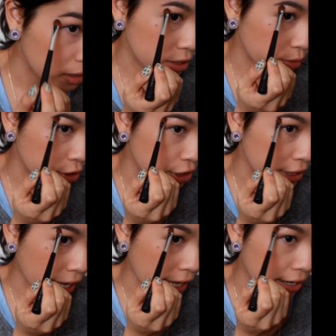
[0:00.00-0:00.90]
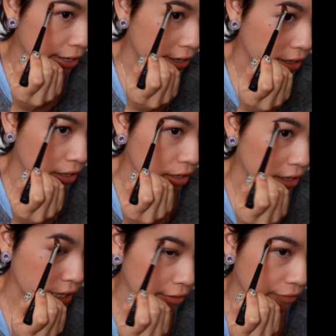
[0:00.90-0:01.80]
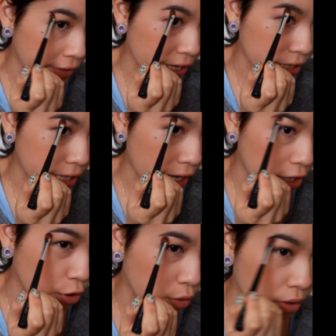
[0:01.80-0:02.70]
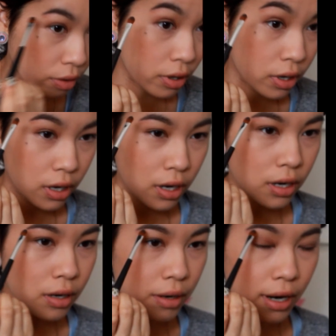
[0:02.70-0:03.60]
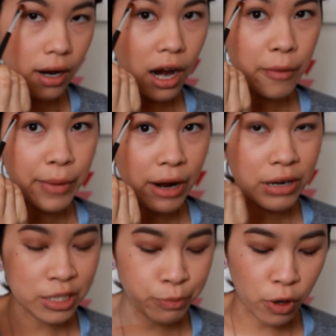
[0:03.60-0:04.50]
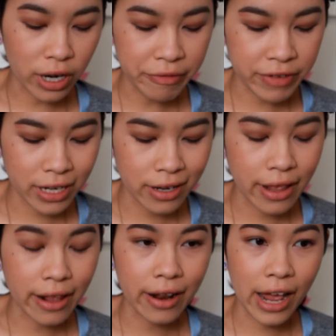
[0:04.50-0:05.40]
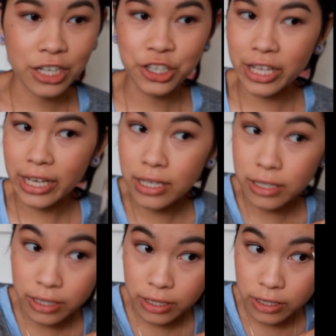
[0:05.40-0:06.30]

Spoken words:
This will just add the effect that your eyebrow is more lifted than it actually is.